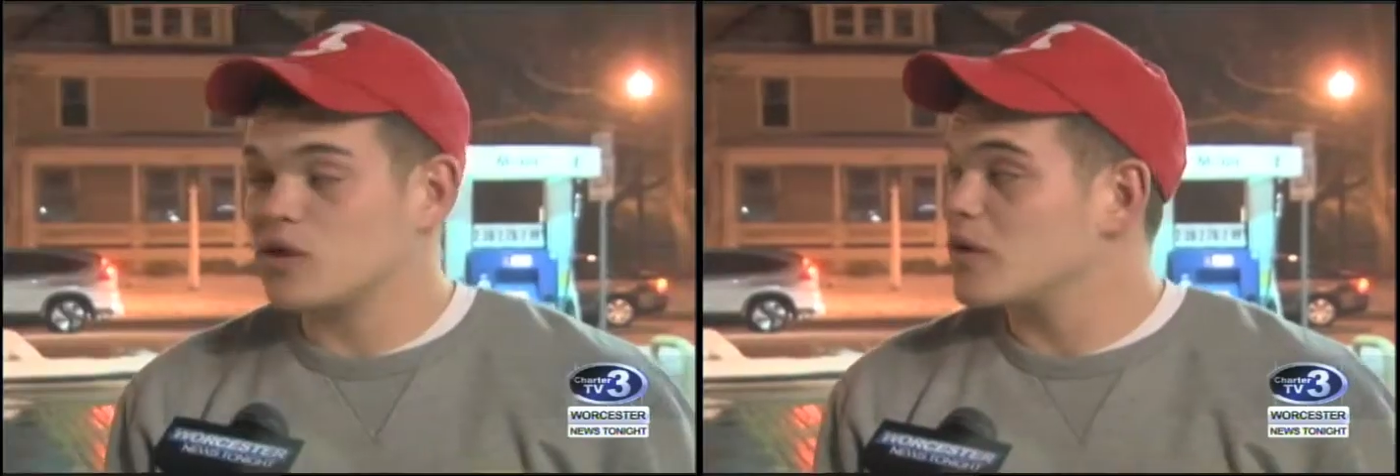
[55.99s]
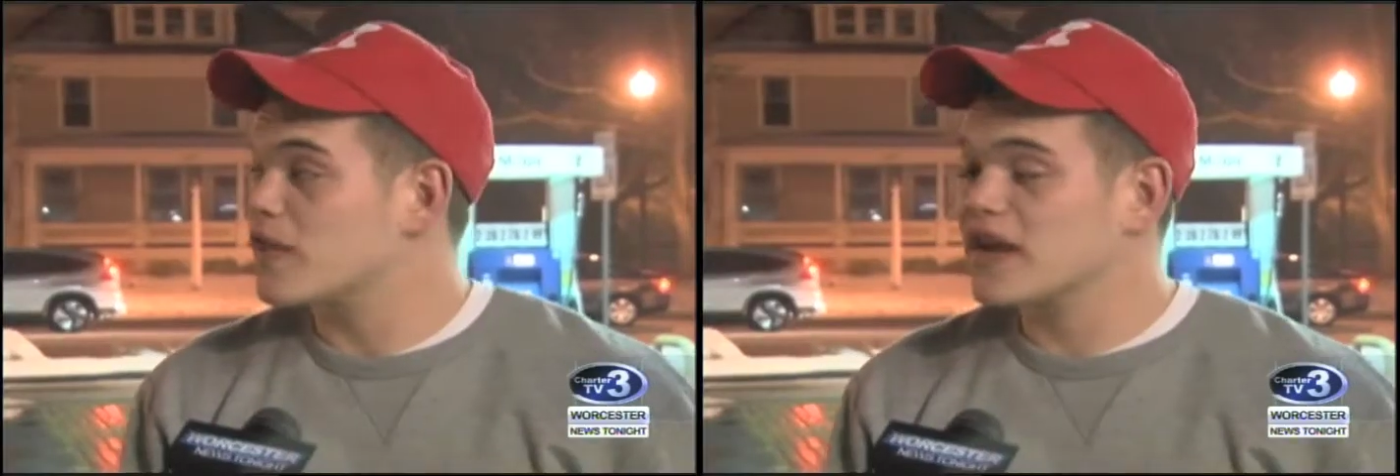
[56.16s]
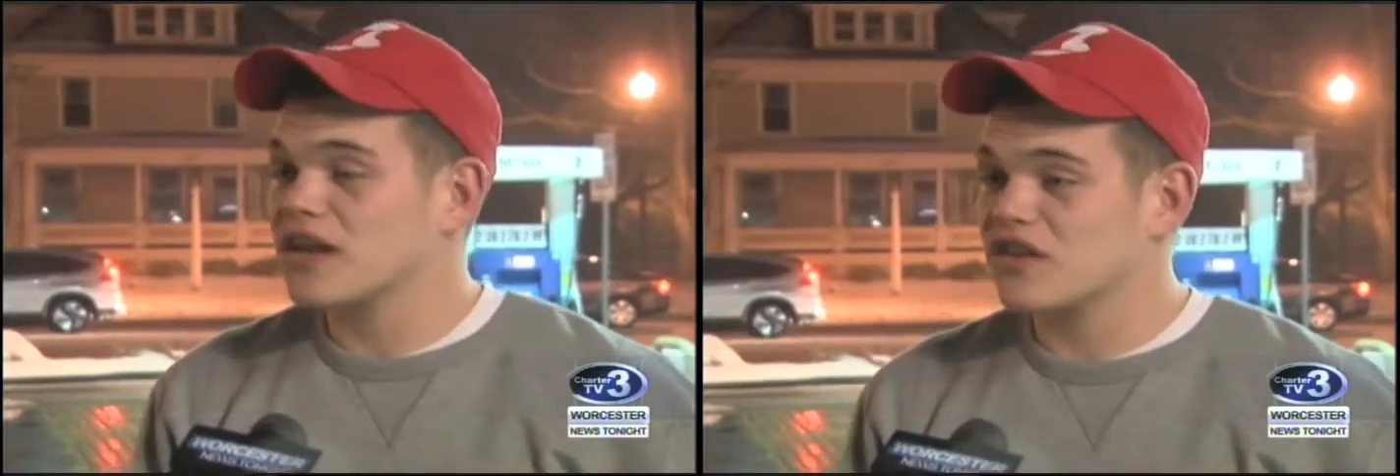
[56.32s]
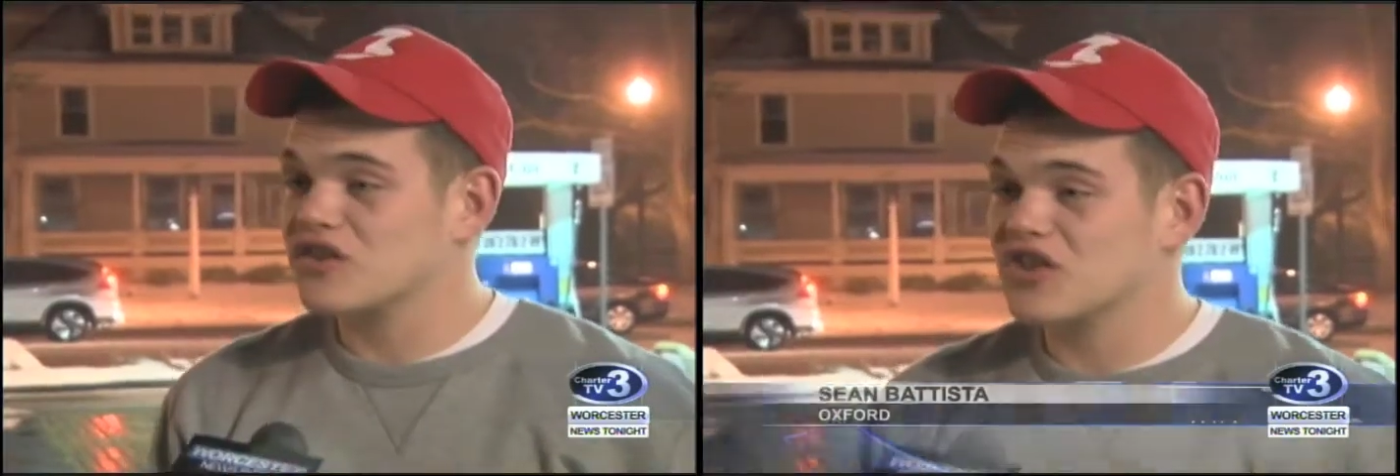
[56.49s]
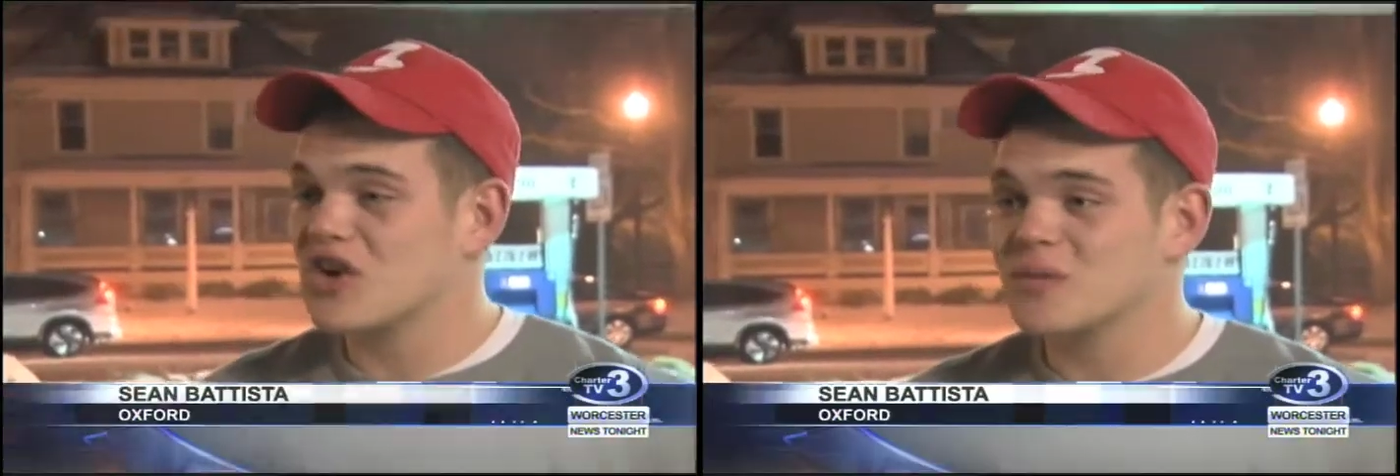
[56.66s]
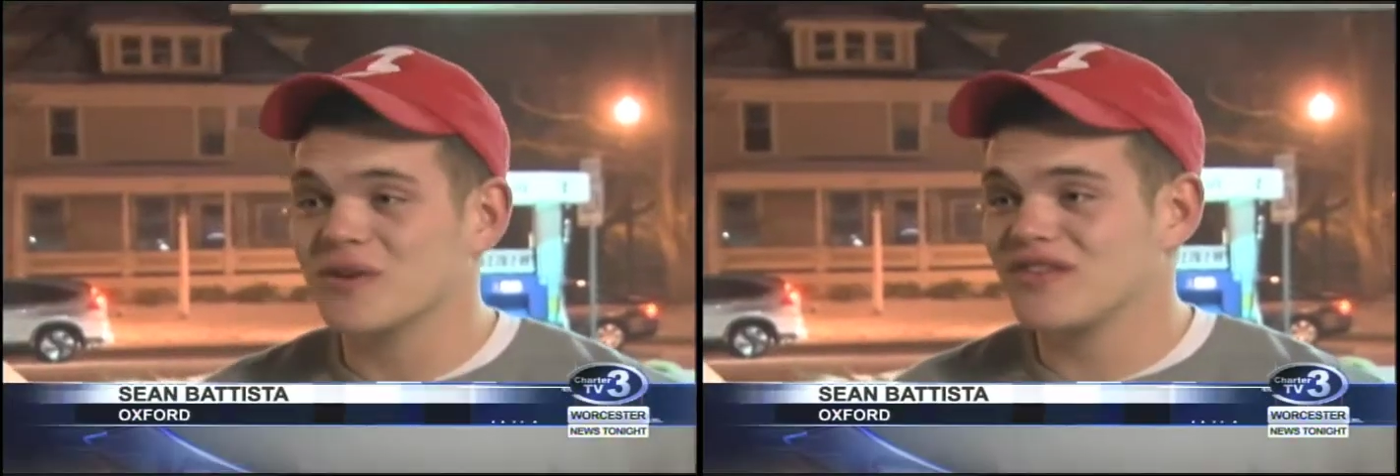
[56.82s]
would think it's a
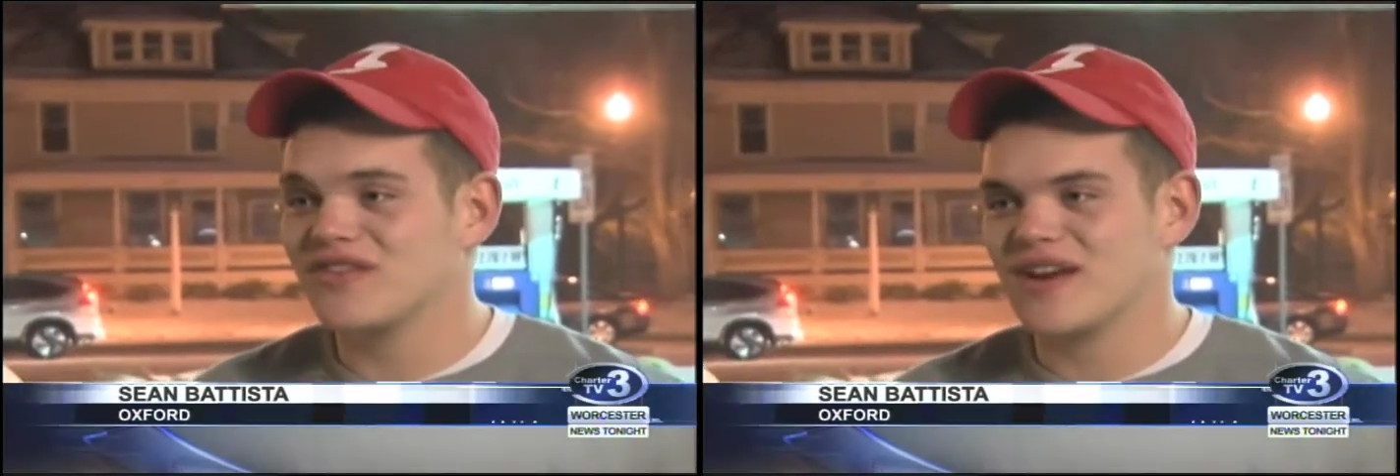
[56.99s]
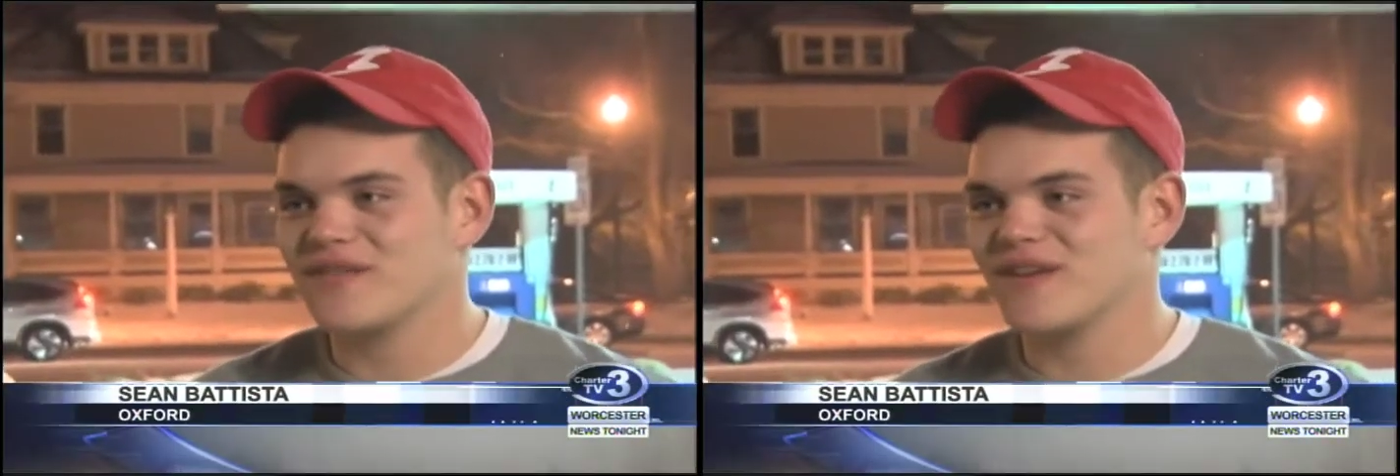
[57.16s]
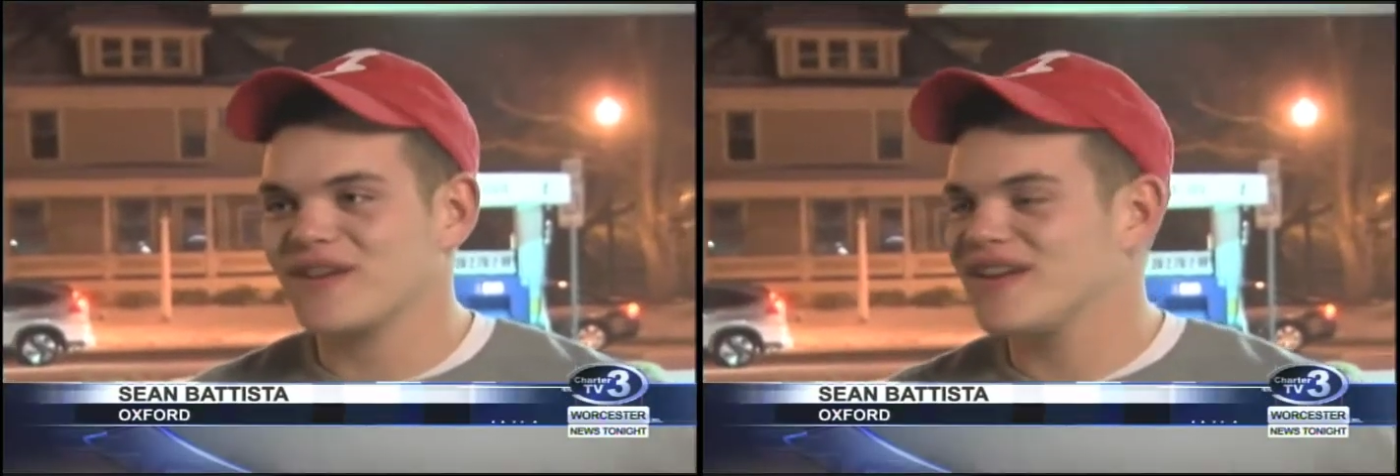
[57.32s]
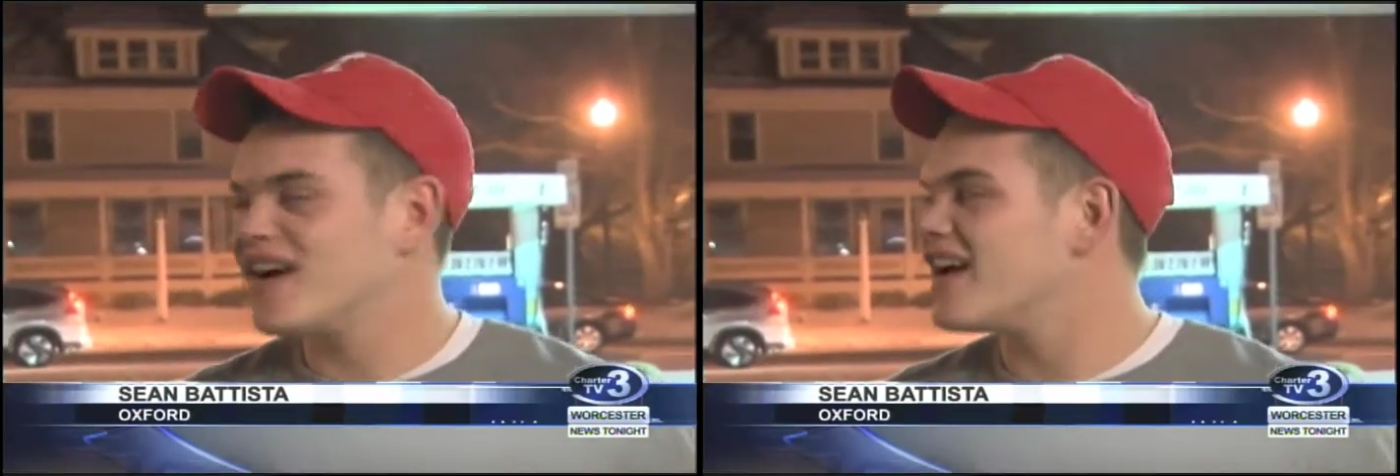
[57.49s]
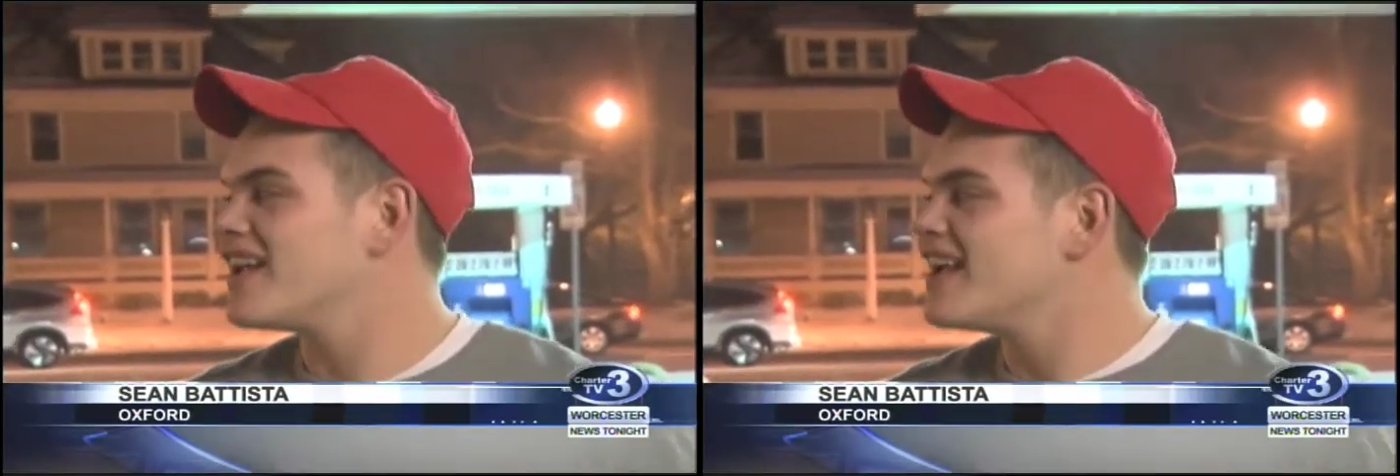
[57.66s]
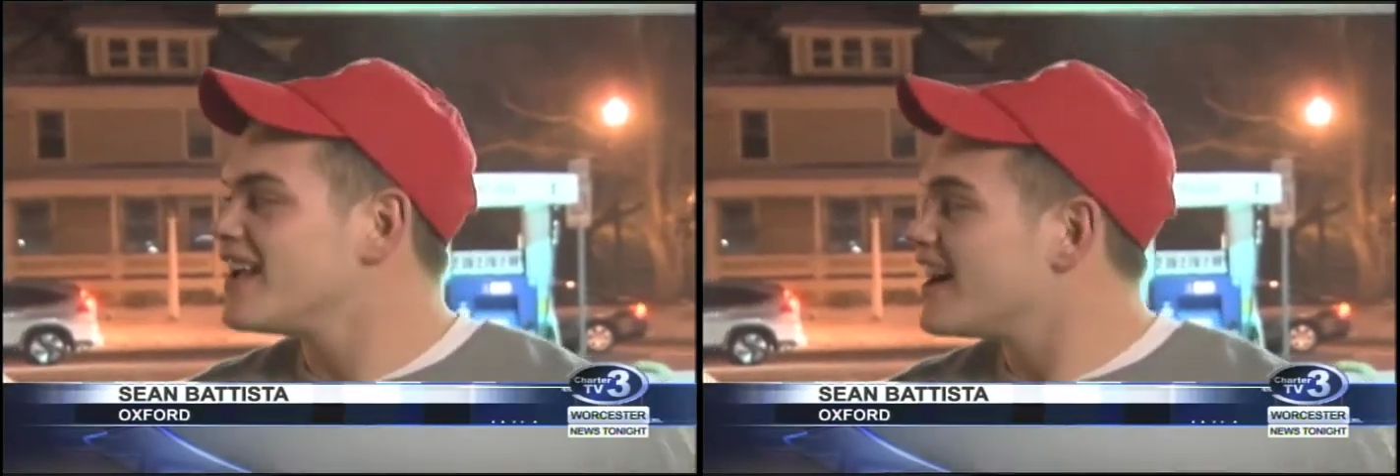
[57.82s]
joke, but it's definitely not.